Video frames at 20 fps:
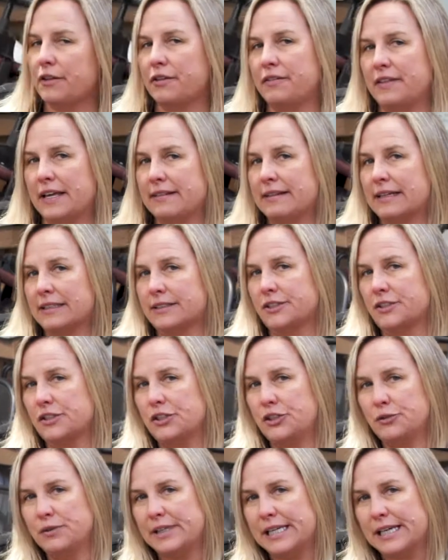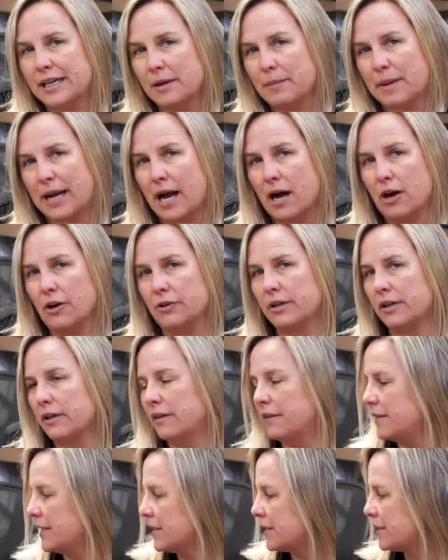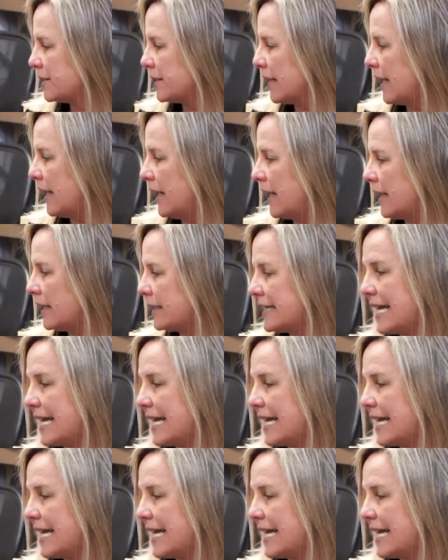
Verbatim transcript: thing that's unique about this uh,